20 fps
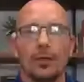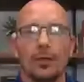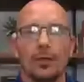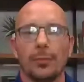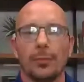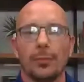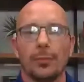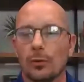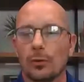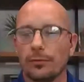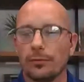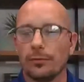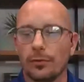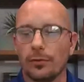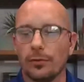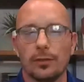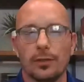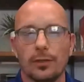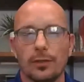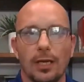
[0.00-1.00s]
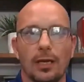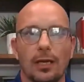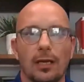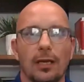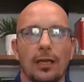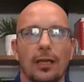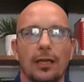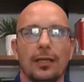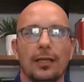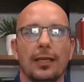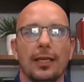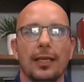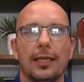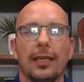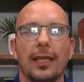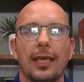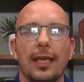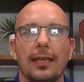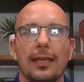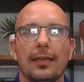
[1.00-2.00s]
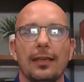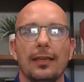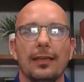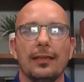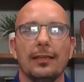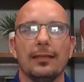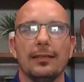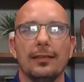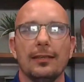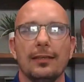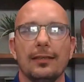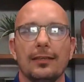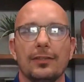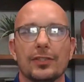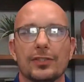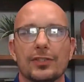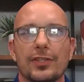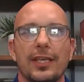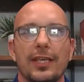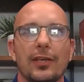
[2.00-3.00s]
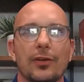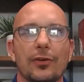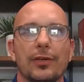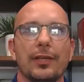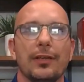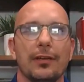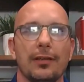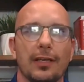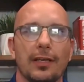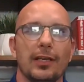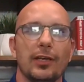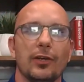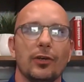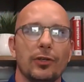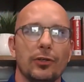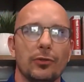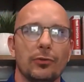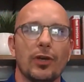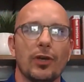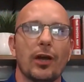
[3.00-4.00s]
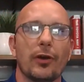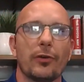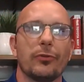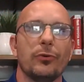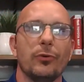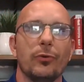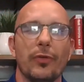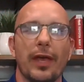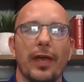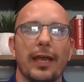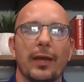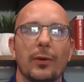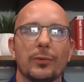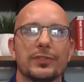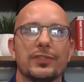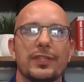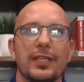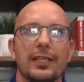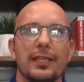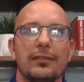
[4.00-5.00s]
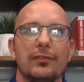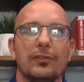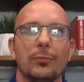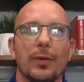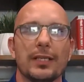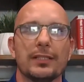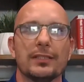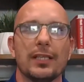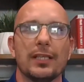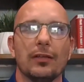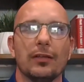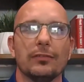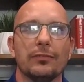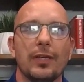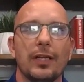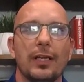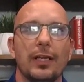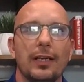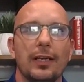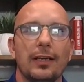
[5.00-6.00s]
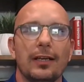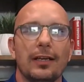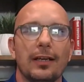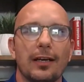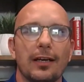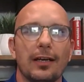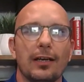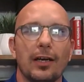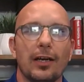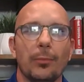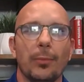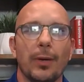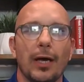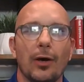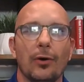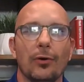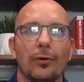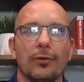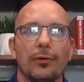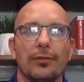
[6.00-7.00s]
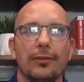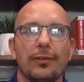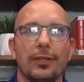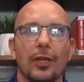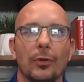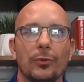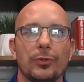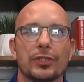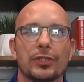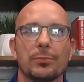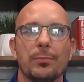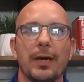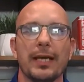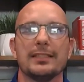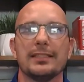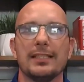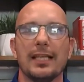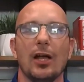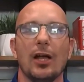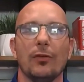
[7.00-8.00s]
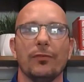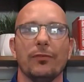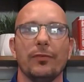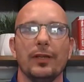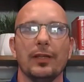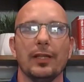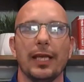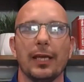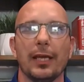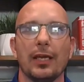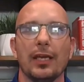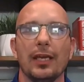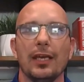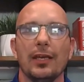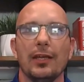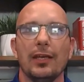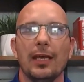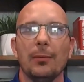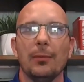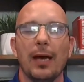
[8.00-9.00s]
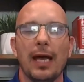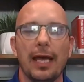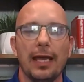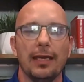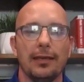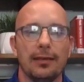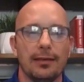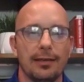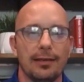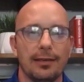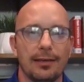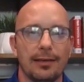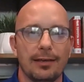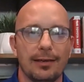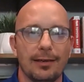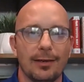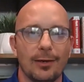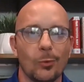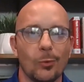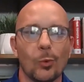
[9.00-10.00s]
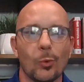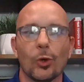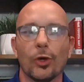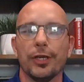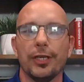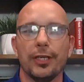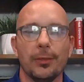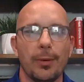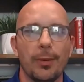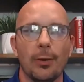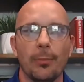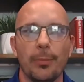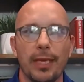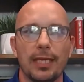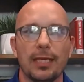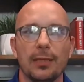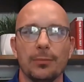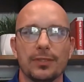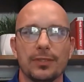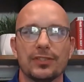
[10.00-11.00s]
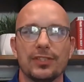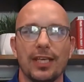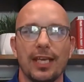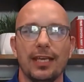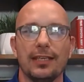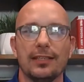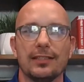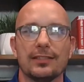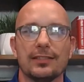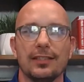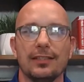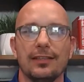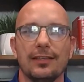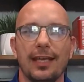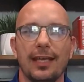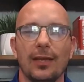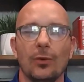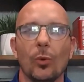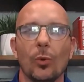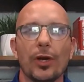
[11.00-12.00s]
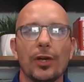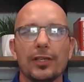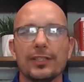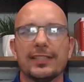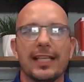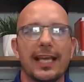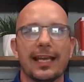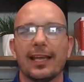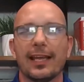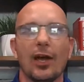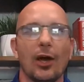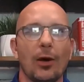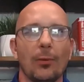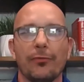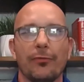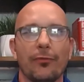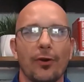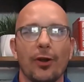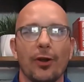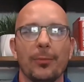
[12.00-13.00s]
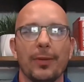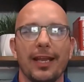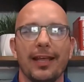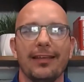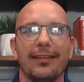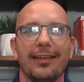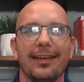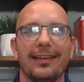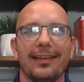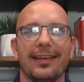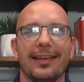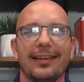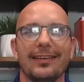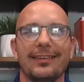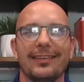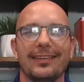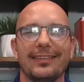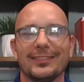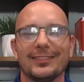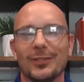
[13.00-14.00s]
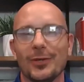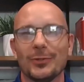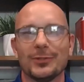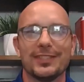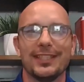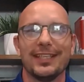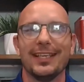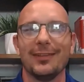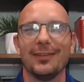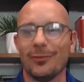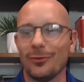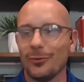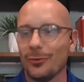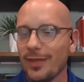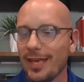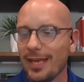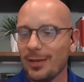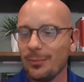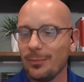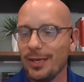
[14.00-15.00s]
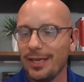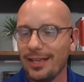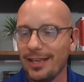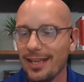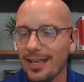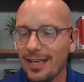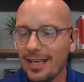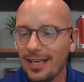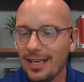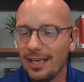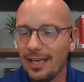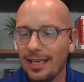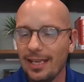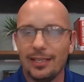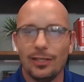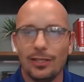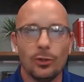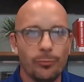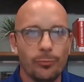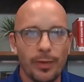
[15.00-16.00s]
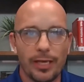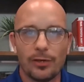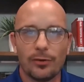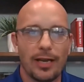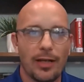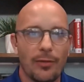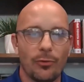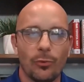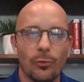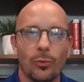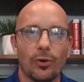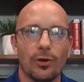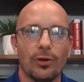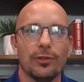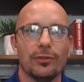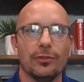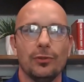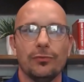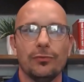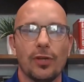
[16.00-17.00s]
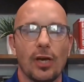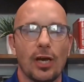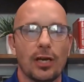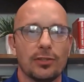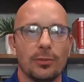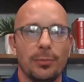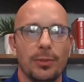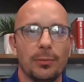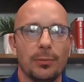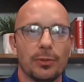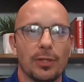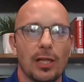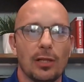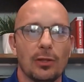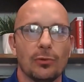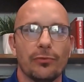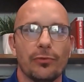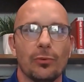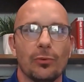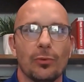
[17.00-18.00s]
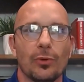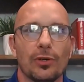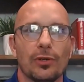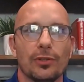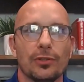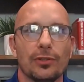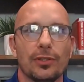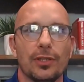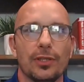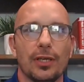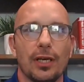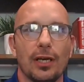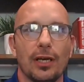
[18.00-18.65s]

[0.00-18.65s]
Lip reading: Powerful. And just hearing you talk through that, I was thinking to myself about, just myself, and like, am I worried about making mistakes, and where does that come from? And so I was thinking through that a bit. You've been around the world, you've talked to people all over the world.